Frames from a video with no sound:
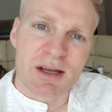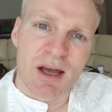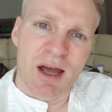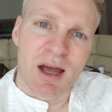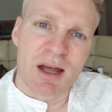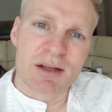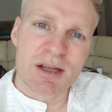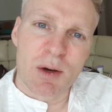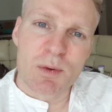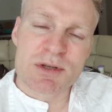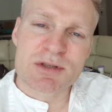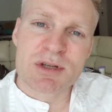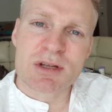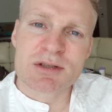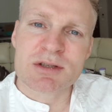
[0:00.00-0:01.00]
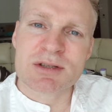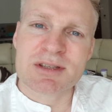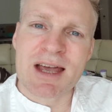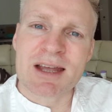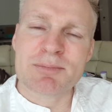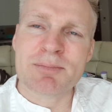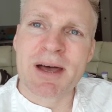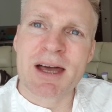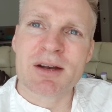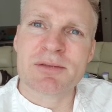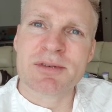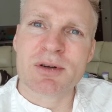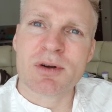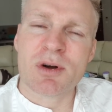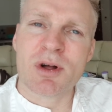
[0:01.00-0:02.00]
That was not that bad
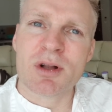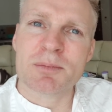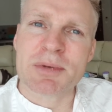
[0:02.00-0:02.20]
of a call,